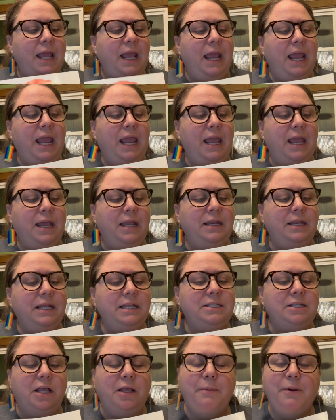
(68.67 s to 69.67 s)
And
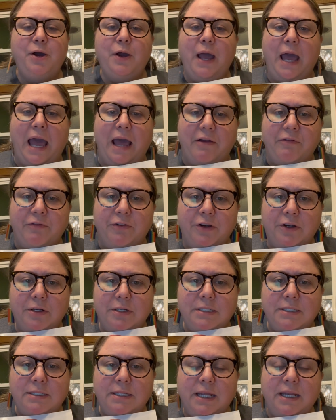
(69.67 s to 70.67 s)
it's all about
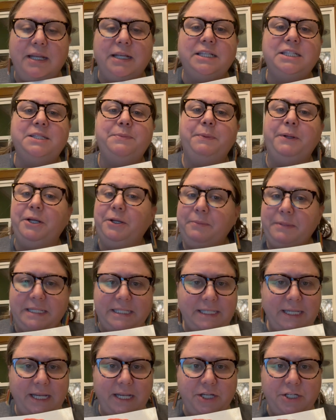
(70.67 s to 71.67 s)
effort and
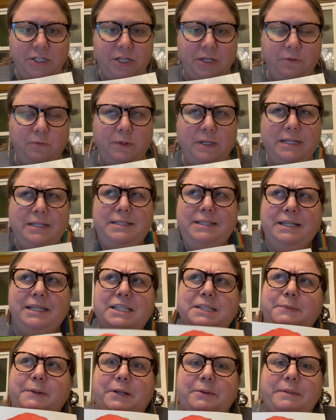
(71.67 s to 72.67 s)
experimentation. What is
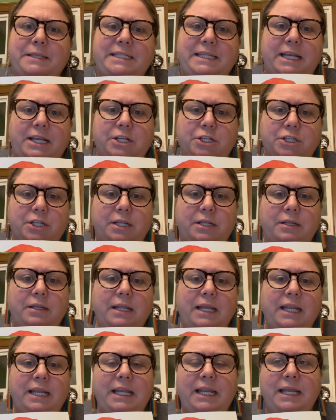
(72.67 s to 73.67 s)
experimentation?
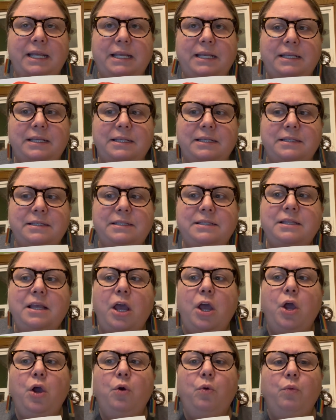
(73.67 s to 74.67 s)
It is
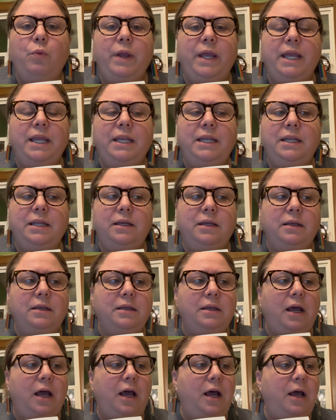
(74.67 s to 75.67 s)
when
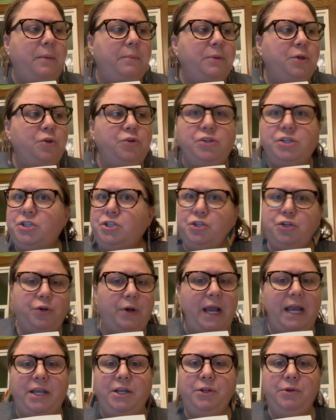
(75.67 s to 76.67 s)
you just
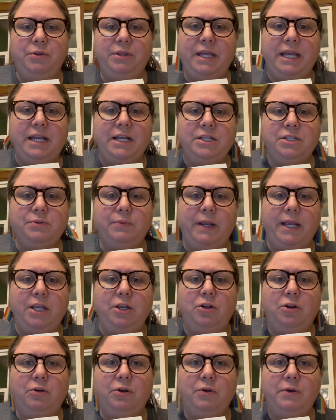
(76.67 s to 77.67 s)
try new things, right?
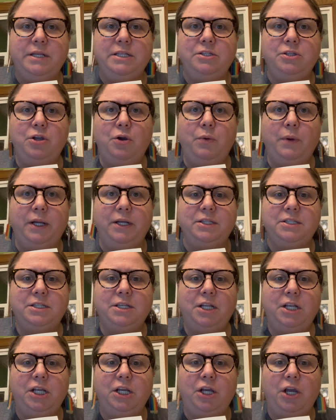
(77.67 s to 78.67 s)
You don't always know where it's
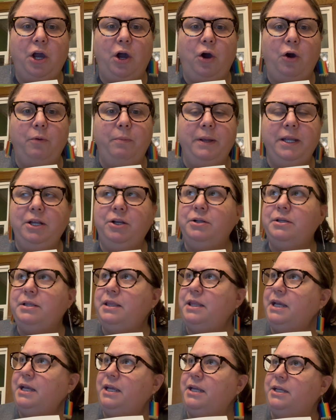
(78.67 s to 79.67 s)
going to go, but you're
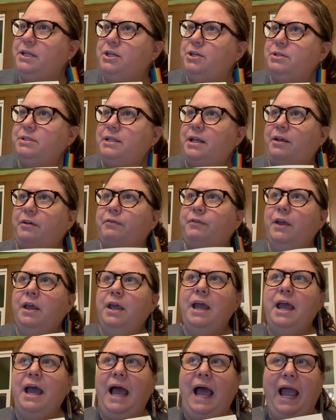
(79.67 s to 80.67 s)
thinking to yourself,
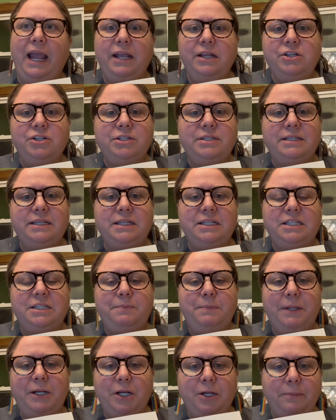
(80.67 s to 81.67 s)
I can just
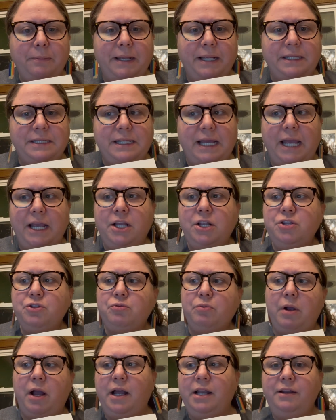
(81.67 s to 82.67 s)
experiment. I can
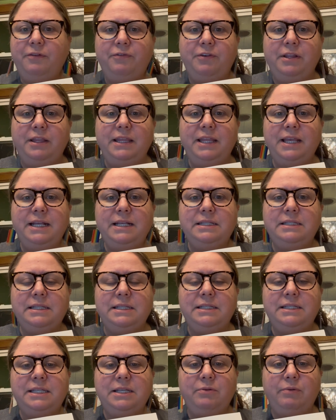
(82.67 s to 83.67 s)
draw different things
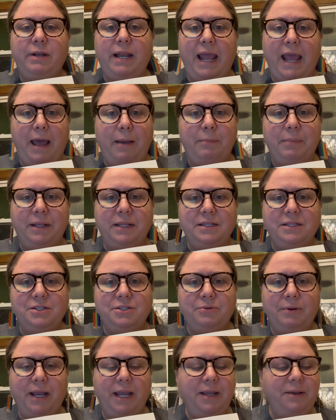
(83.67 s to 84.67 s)
and see what
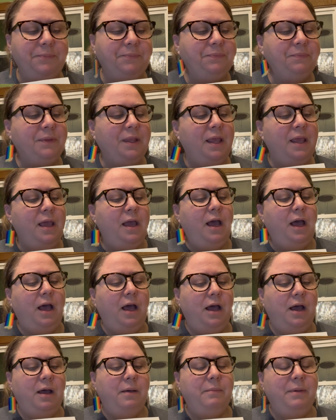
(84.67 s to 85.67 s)
happens, right?
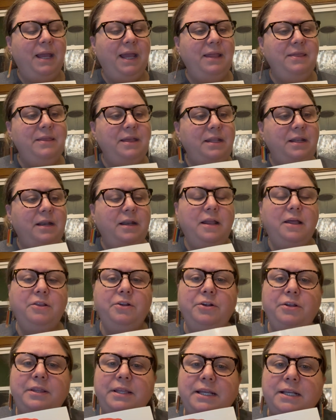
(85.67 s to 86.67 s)
And then
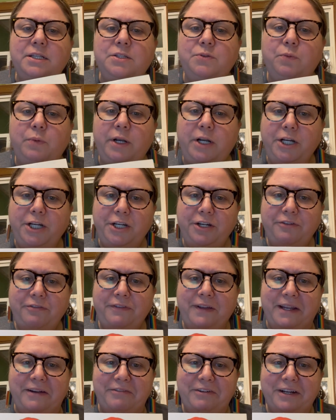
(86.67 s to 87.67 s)
another thing is, what are your
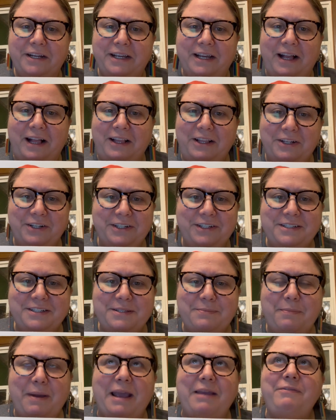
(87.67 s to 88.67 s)
favorite
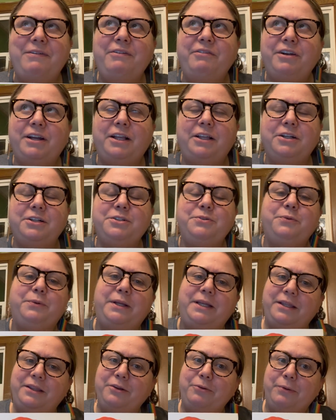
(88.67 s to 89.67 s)
colors? My favorite color is,
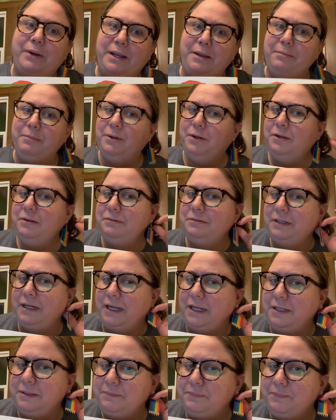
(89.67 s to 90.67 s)
well, the rainbow,
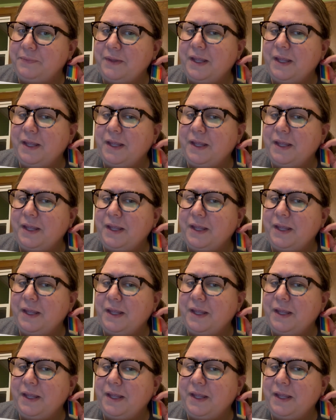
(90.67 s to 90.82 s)
right?